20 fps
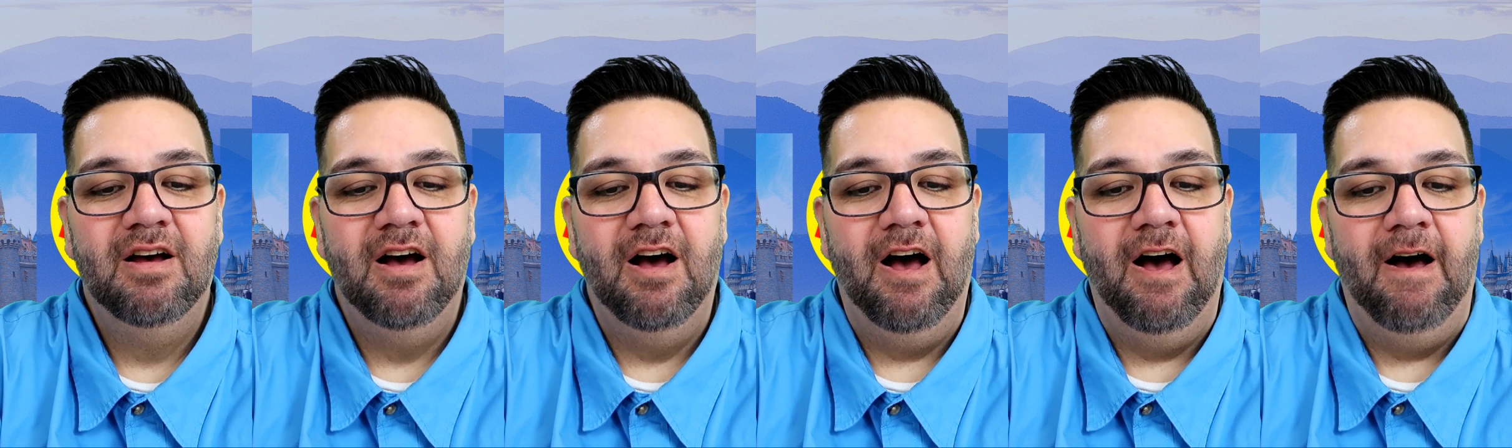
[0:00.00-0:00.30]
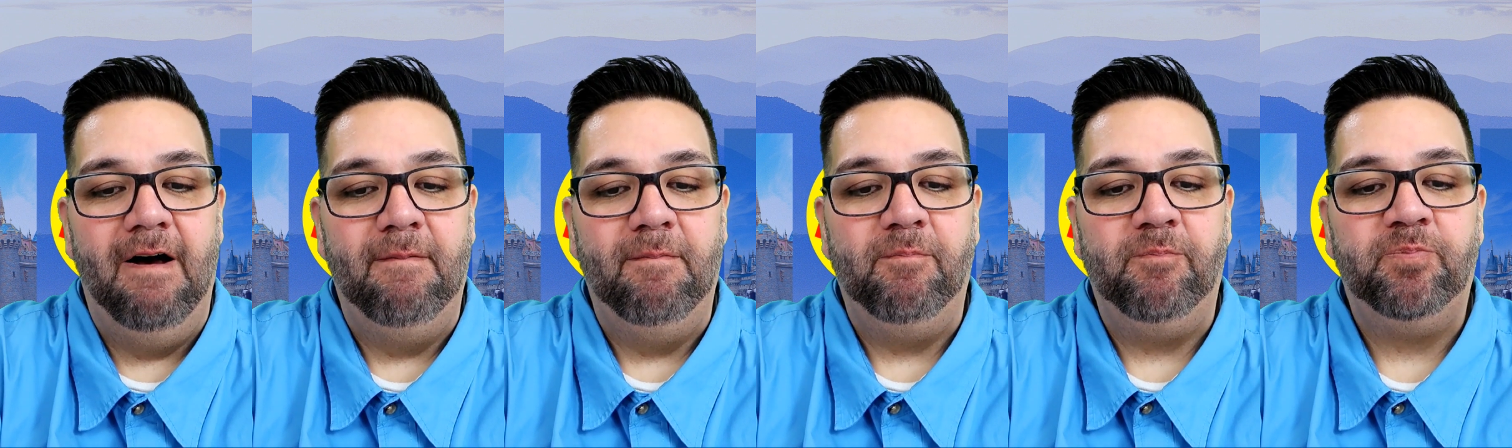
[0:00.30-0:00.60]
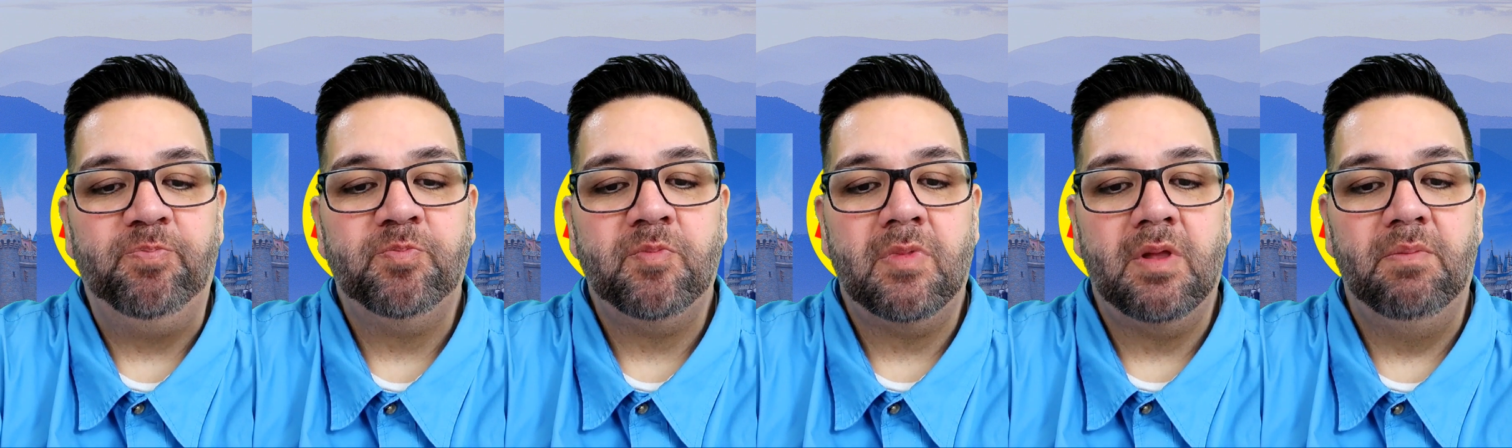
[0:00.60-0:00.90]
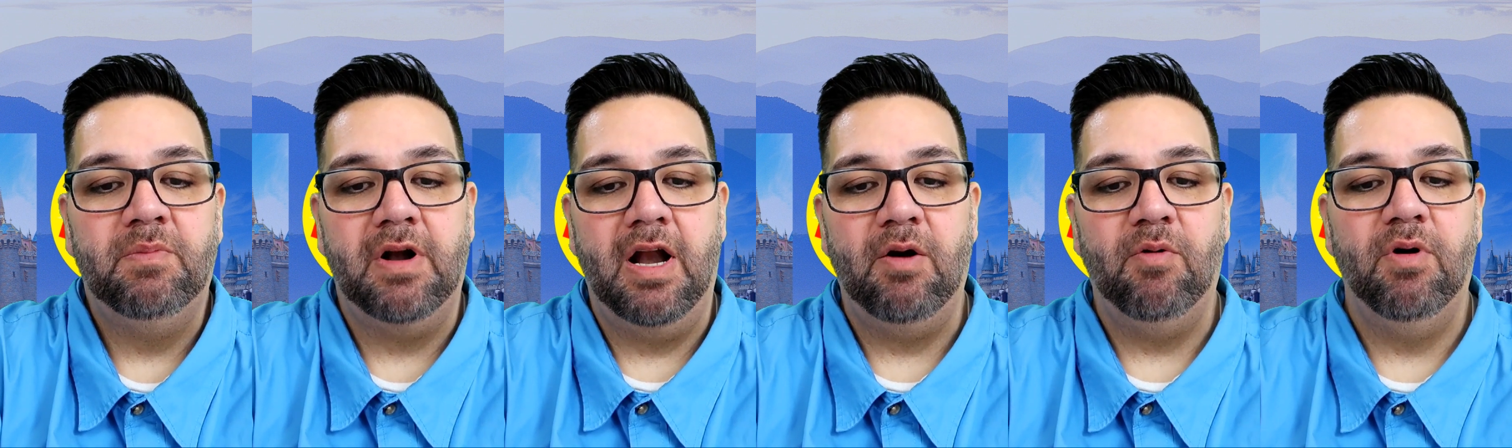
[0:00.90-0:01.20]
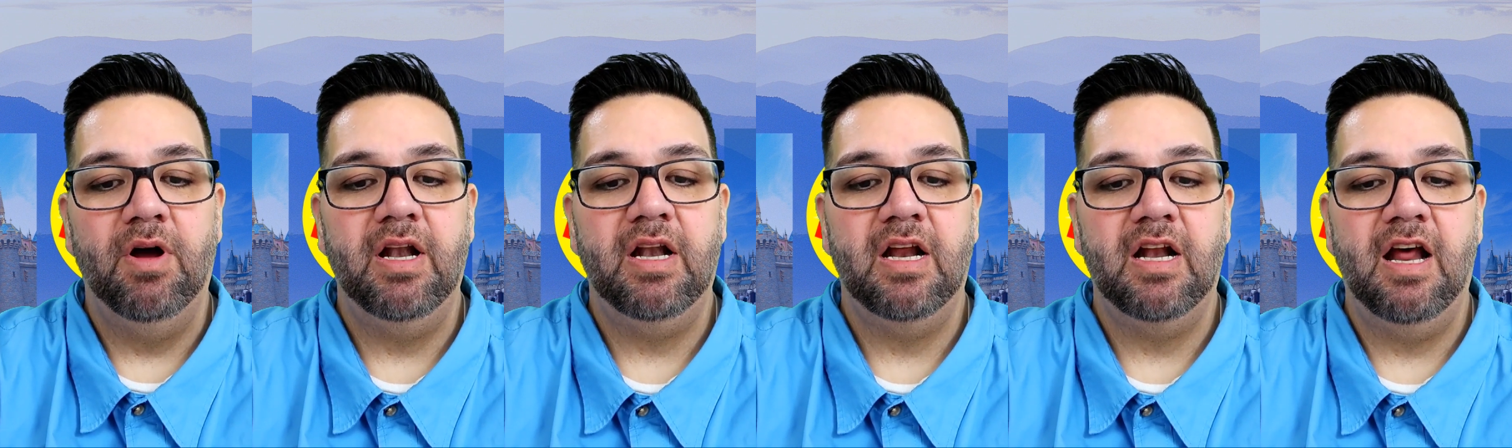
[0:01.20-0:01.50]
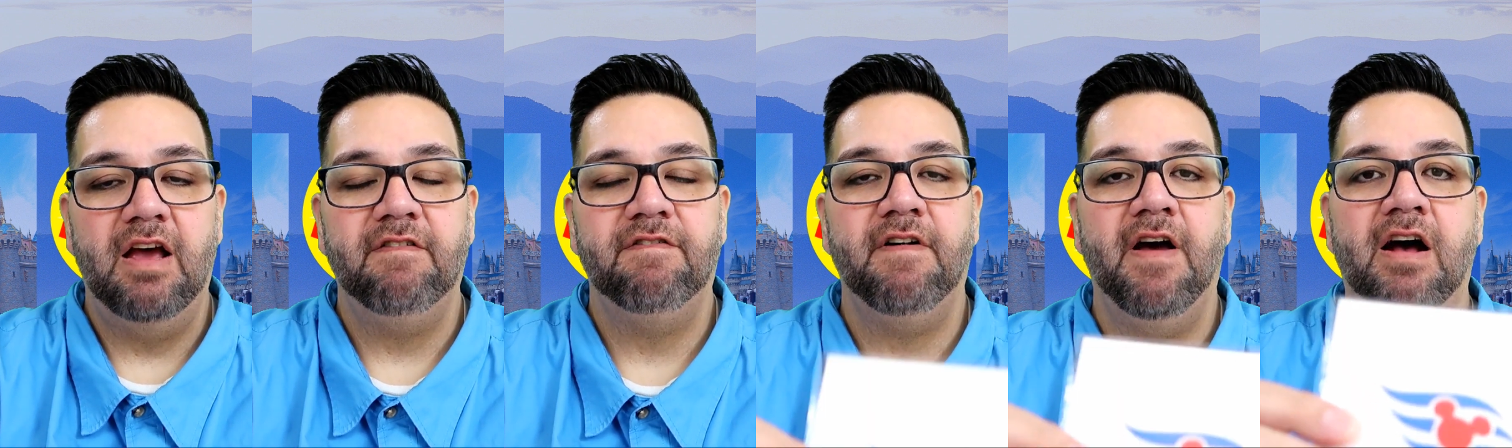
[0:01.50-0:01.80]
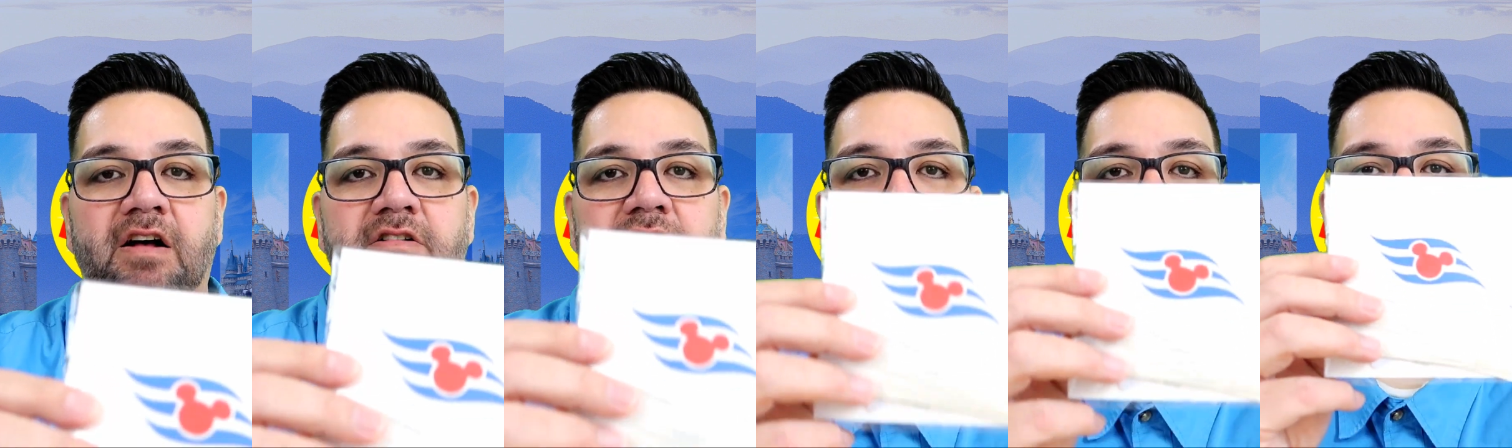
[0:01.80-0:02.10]
But I went and I
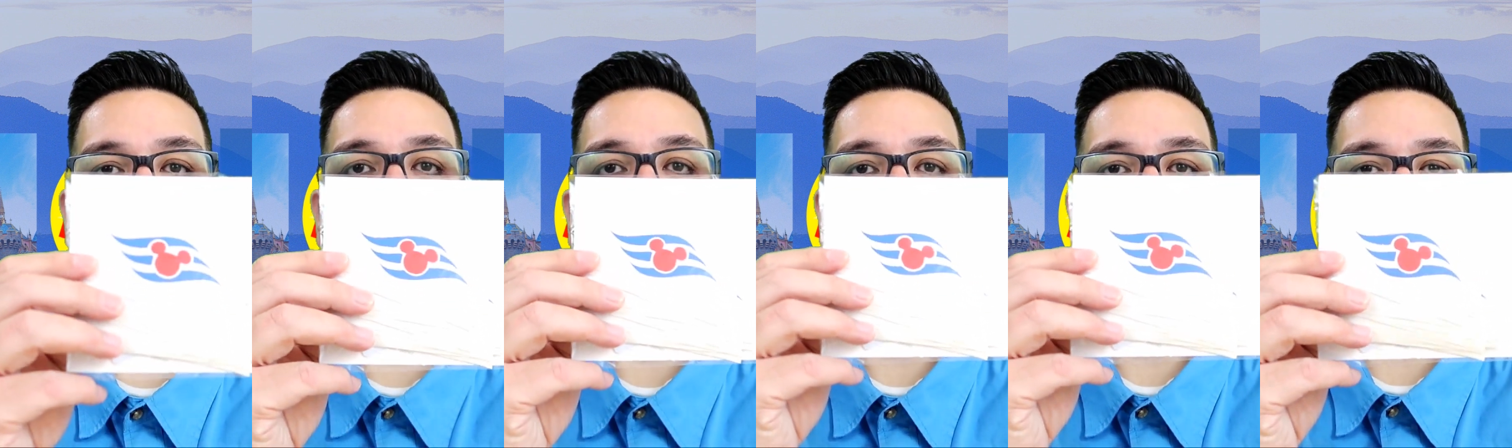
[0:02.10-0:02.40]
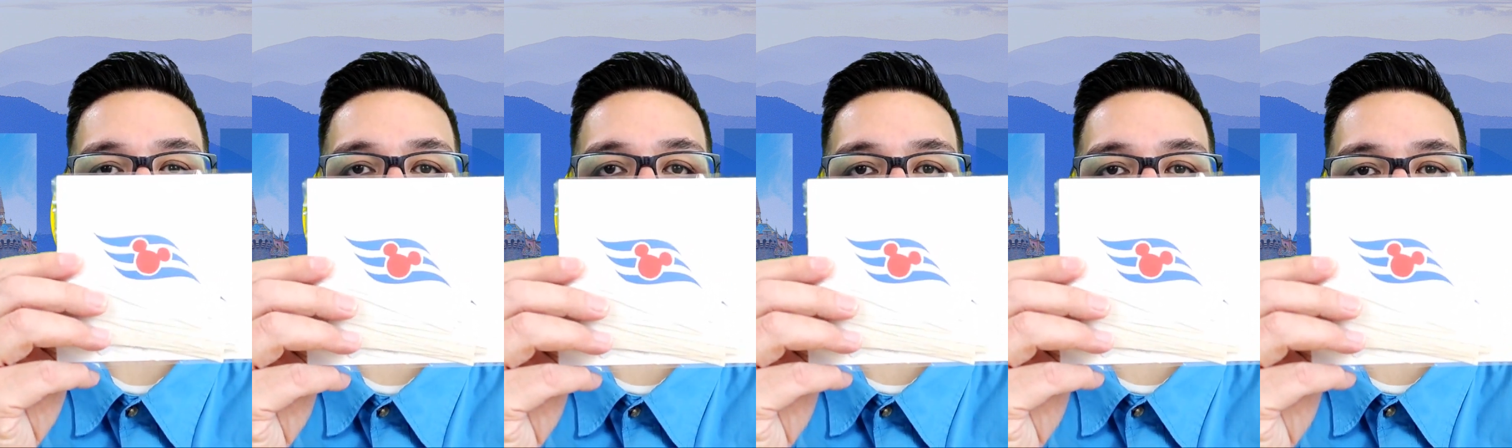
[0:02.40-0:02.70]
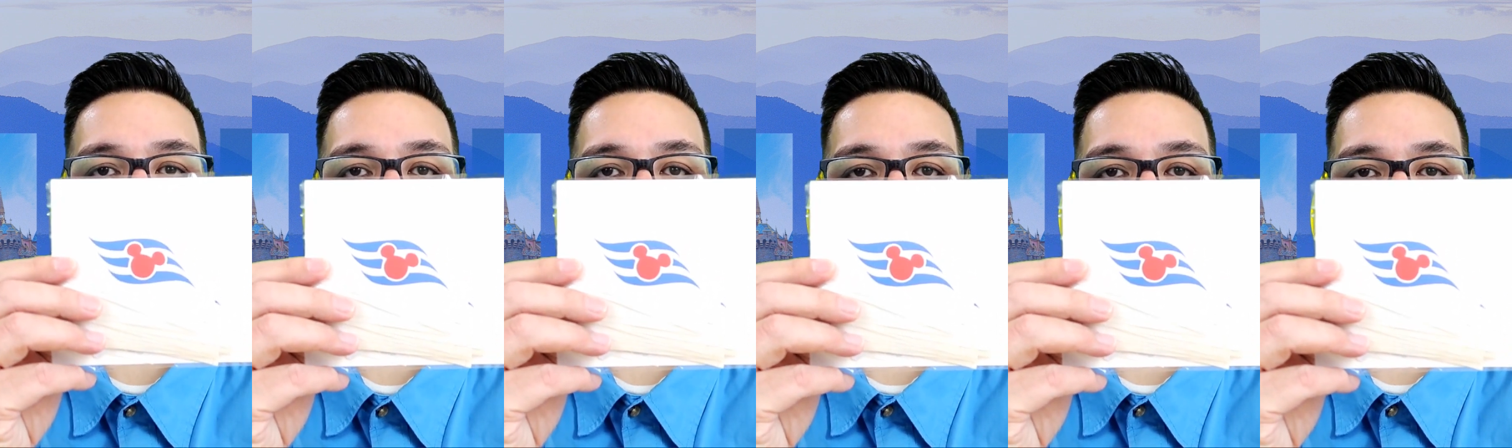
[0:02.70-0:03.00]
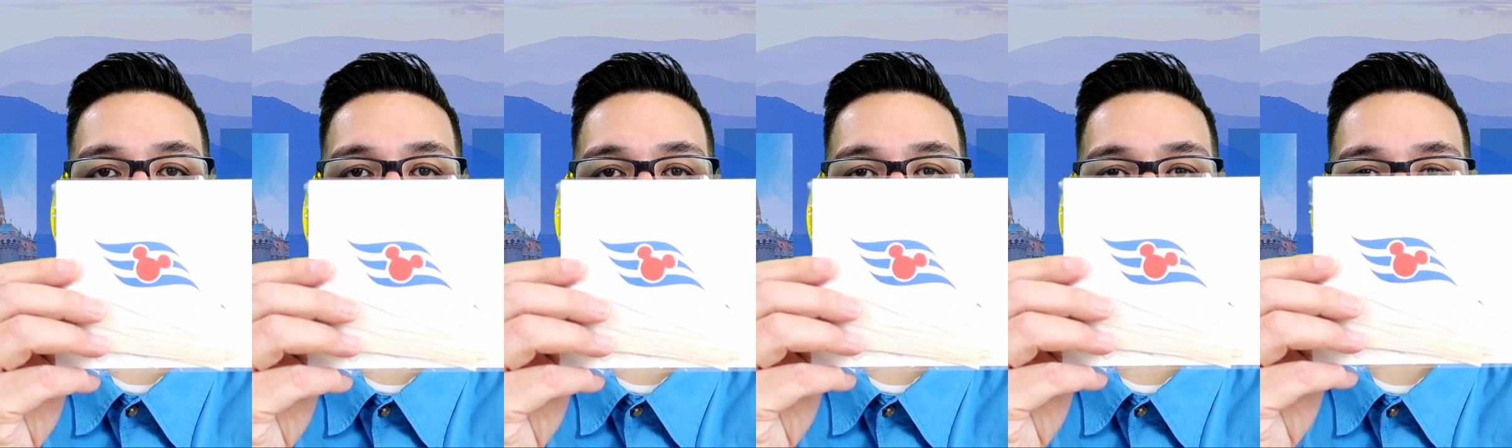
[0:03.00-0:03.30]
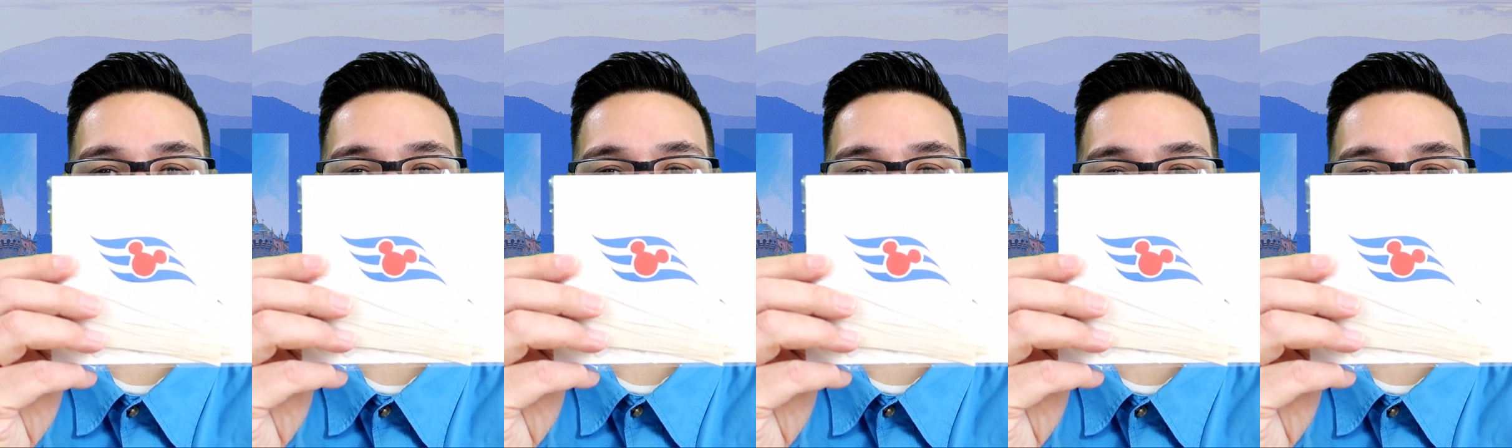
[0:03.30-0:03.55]
found some Disney Cruise